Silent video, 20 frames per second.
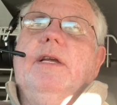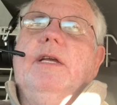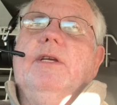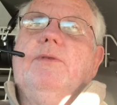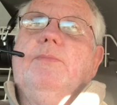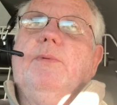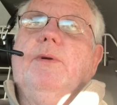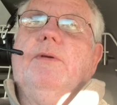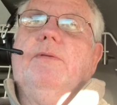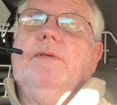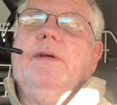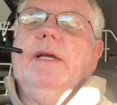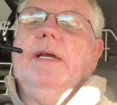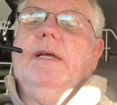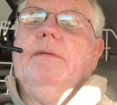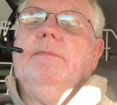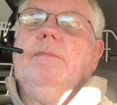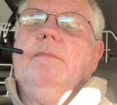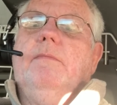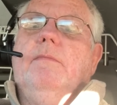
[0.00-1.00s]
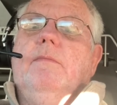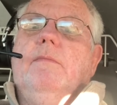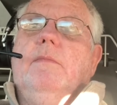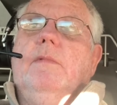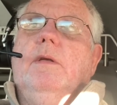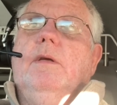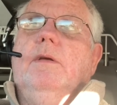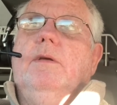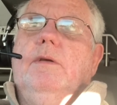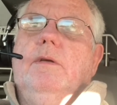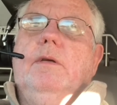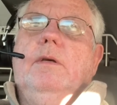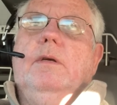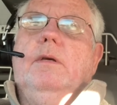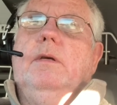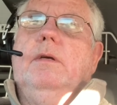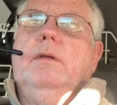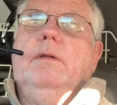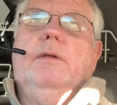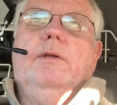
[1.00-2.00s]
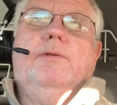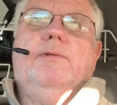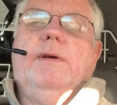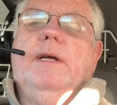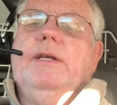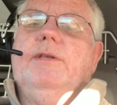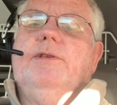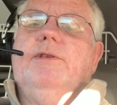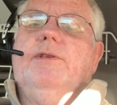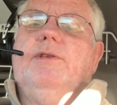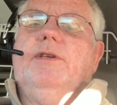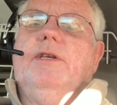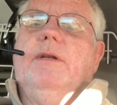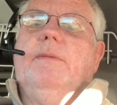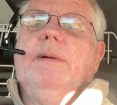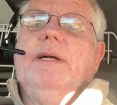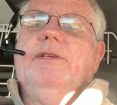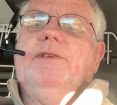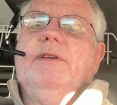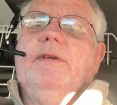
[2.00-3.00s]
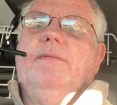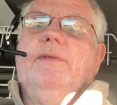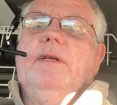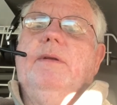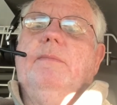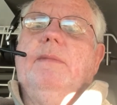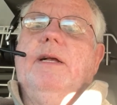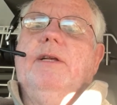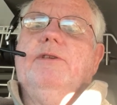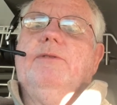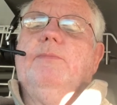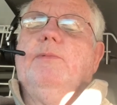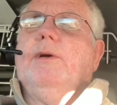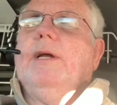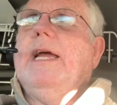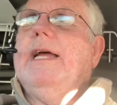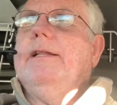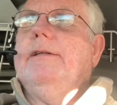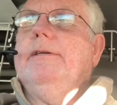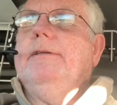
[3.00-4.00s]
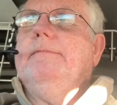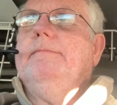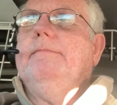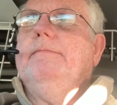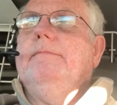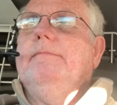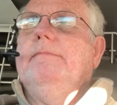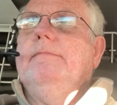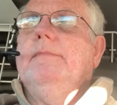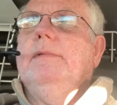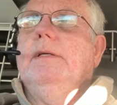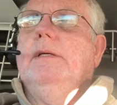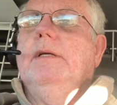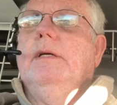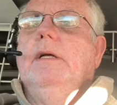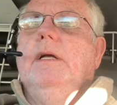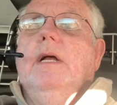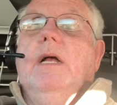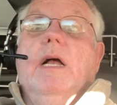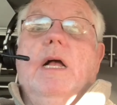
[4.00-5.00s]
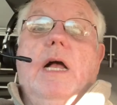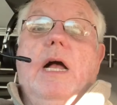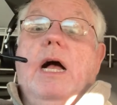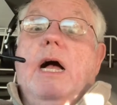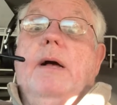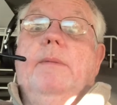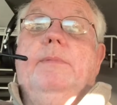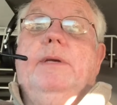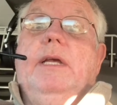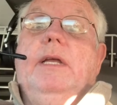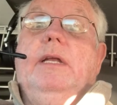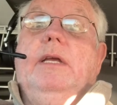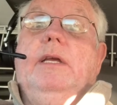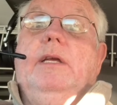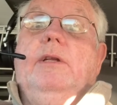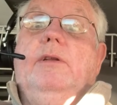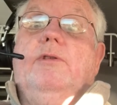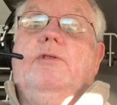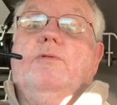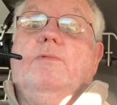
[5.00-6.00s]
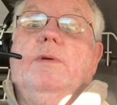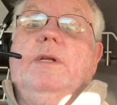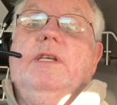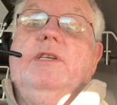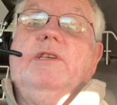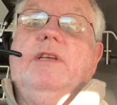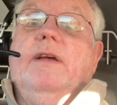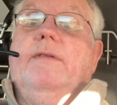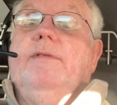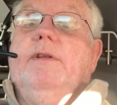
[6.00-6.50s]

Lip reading: a Sprinter van, and the transits get about 17 miles per gallon. I'm getting 27